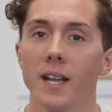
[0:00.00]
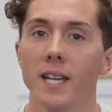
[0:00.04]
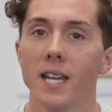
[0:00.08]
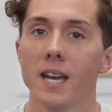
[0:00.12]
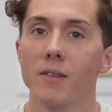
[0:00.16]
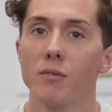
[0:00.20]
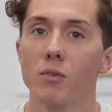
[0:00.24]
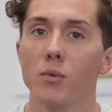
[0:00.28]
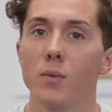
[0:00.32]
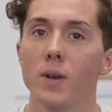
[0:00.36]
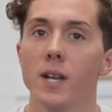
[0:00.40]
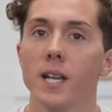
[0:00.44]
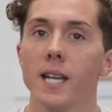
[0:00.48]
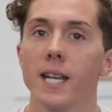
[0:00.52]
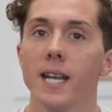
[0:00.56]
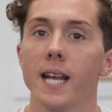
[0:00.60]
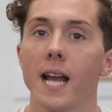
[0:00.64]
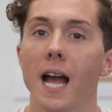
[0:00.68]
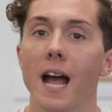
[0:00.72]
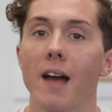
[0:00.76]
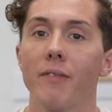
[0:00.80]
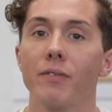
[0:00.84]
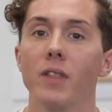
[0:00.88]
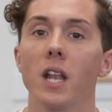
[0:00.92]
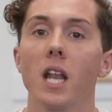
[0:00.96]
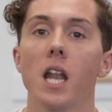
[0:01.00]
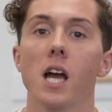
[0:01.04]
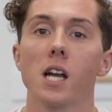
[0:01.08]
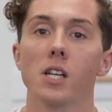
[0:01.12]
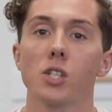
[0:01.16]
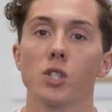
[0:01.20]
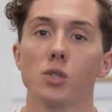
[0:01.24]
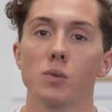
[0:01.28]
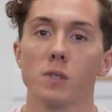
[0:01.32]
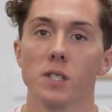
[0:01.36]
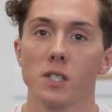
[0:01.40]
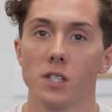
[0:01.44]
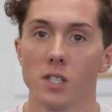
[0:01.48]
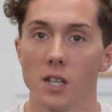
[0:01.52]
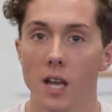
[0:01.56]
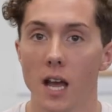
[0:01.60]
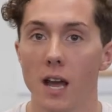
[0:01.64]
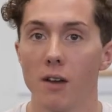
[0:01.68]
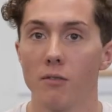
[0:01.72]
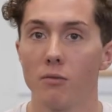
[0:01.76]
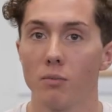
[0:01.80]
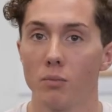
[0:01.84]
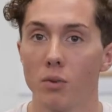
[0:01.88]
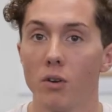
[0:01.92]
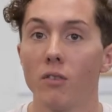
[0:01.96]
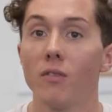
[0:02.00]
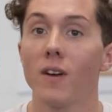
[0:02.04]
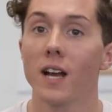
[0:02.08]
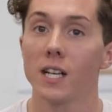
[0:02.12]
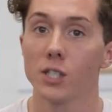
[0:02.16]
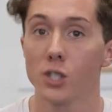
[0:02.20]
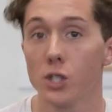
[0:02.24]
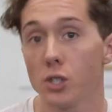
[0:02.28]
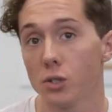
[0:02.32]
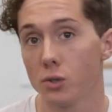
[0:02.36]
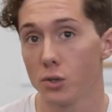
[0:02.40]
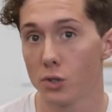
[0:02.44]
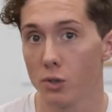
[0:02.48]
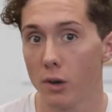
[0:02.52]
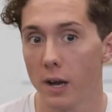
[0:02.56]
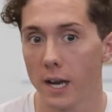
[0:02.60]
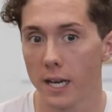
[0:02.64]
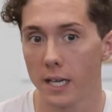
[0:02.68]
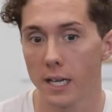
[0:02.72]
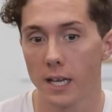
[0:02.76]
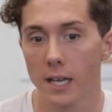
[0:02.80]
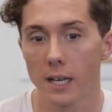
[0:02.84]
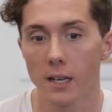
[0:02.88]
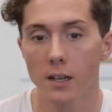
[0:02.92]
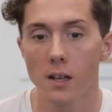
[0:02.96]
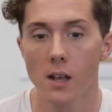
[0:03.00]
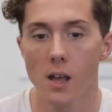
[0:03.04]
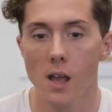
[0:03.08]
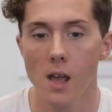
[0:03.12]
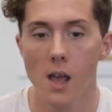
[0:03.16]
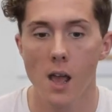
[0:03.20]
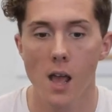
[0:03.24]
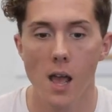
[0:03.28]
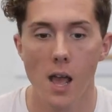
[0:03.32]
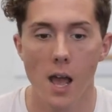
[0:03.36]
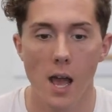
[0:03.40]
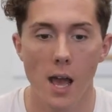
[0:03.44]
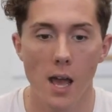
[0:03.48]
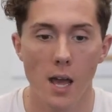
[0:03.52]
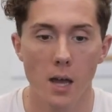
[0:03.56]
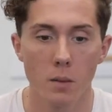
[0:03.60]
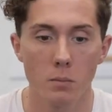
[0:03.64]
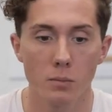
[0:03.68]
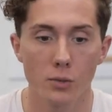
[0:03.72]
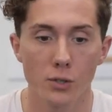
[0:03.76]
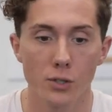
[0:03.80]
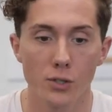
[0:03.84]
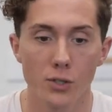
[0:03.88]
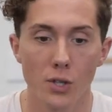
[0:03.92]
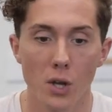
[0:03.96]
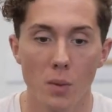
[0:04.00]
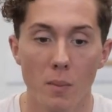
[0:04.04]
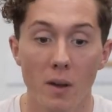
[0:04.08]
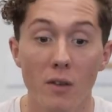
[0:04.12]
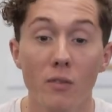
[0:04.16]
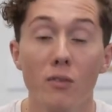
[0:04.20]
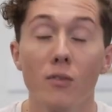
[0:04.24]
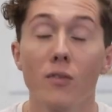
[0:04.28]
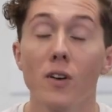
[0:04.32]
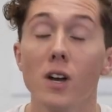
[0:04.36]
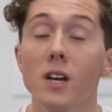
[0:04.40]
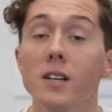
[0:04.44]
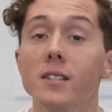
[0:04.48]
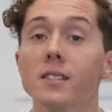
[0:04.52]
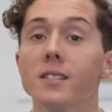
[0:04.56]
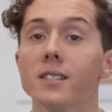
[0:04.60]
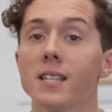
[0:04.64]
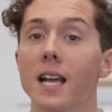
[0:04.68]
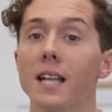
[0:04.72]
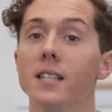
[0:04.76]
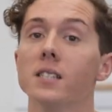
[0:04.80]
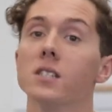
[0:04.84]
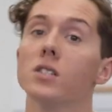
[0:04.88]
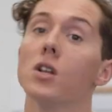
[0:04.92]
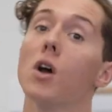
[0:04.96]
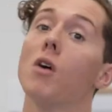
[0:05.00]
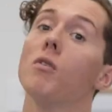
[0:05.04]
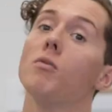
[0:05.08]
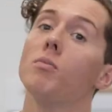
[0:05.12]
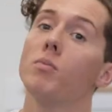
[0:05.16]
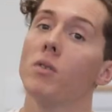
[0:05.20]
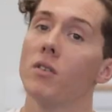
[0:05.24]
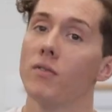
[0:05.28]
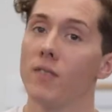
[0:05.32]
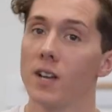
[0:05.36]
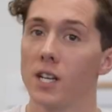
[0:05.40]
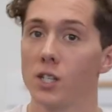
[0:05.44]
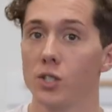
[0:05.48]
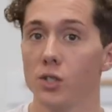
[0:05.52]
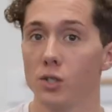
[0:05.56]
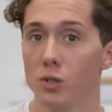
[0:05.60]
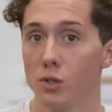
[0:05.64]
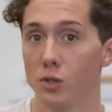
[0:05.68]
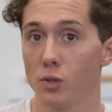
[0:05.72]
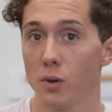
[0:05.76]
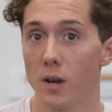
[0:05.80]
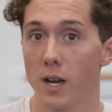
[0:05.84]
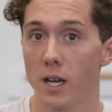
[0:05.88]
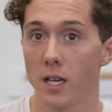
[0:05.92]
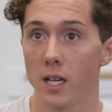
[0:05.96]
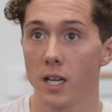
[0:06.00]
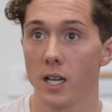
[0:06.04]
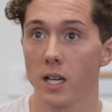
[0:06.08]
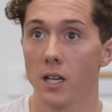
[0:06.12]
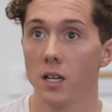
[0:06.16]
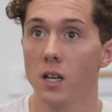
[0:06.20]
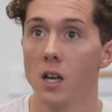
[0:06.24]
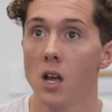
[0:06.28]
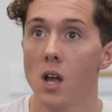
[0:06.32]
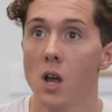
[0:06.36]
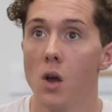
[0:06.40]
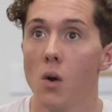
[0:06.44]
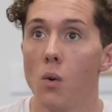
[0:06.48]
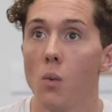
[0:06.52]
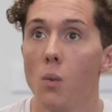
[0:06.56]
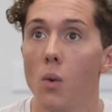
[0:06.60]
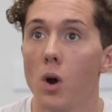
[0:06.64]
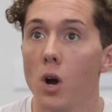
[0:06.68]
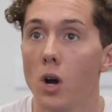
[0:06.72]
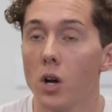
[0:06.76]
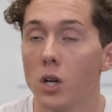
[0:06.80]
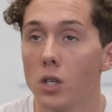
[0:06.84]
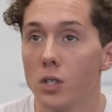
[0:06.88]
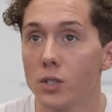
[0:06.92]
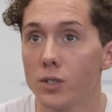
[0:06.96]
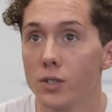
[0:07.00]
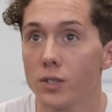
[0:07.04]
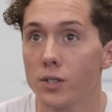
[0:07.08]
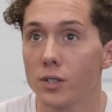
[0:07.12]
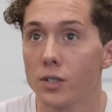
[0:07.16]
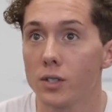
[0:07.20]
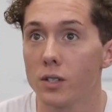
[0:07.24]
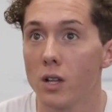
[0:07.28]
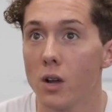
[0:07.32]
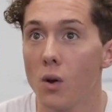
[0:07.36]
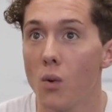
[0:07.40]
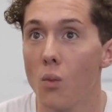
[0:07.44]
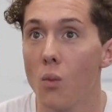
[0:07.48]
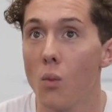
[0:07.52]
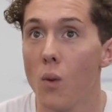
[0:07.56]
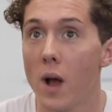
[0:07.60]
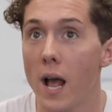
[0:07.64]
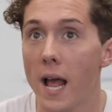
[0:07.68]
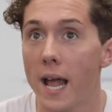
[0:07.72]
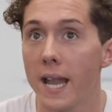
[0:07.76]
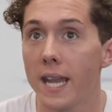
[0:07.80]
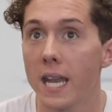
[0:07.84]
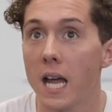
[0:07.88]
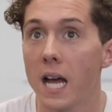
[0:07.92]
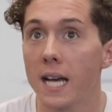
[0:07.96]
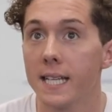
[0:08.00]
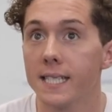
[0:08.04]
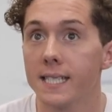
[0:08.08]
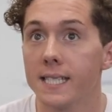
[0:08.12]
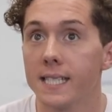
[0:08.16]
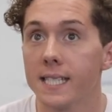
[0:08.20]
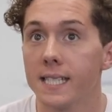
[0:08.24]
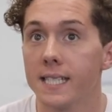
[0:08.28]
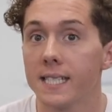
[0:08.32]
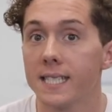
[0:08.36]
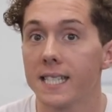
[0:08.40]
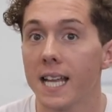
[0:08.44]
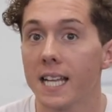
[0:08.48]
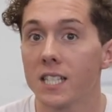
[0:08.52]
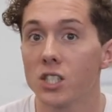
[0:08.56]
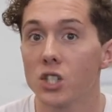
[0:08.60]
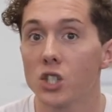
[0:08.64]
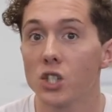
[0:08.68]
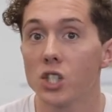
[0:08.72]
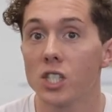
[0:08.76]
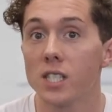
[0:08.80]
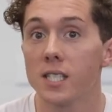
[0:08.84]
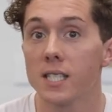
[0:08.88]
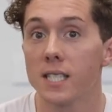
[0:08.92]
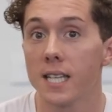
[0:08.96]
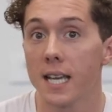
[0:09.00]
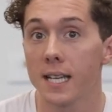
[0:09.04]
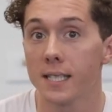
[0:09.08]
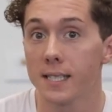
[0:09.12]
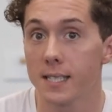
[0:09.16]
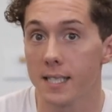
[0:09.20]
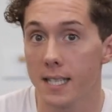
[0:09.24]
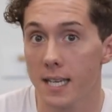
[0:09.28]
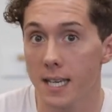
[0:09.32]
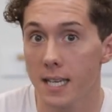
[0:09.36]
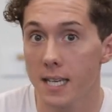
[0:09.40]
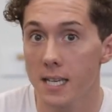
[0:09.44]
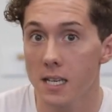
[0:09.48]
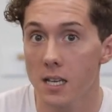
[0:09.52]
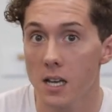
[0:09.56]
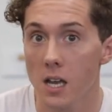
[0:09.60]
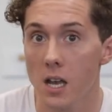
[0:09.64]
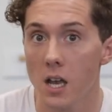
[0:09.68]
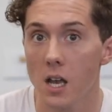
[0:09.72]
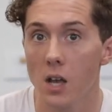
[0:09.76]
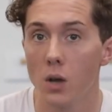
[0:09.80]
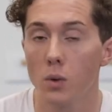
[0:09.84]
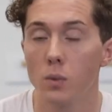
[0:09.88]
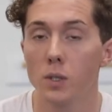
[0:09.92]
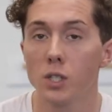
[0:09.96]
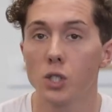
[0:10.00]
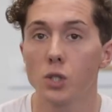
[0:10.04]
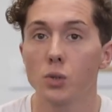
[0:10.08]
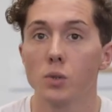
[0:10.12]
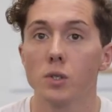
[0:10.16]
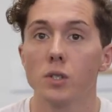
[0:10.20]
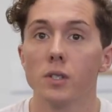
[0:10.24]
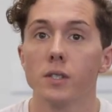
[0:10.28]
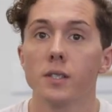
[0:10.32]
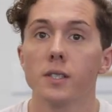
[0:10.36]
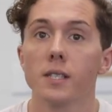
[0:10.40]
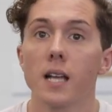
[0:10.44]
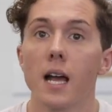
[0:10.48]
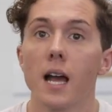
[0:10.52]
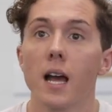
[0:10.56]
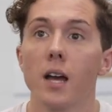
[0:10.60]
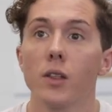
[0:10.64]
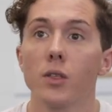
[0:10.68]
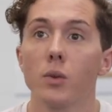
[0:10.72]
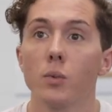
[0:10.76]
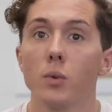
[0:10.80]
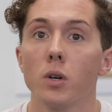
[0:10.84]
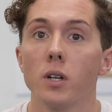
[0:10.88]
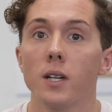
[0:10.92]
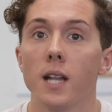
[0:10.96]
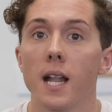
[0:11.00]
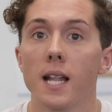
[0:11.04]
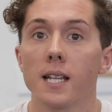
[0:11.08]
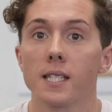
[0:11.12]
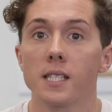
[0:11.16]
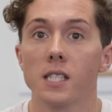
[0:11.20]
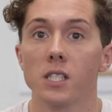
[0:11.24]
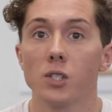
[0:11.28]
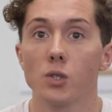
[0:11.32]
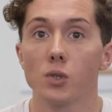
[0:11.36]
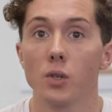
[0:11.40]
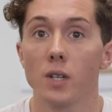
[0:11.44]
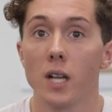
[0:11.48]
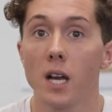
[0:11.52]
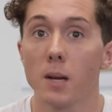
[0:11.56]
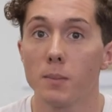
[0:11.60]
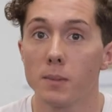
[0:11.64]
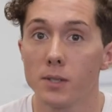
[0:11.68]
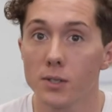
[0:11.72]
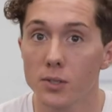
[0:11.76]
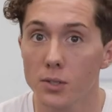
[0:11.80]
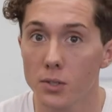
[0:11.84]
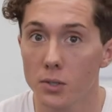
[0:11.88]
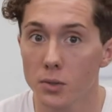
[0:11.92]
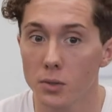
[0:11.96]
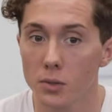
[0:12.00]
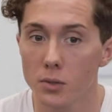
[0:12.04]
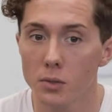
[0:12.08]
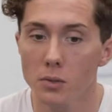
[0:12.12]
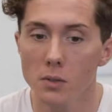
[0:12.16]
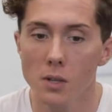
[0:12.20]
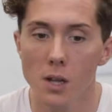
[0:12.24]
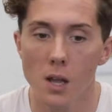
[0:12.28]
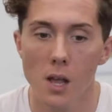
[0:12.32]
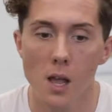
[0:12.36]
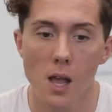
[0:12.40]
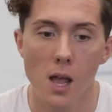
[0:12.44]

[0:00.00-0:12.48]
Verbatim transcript: I never really had the luxury to have professional training. So my first sense of professional training was when I did dance GCSE, which was at the Royal Central School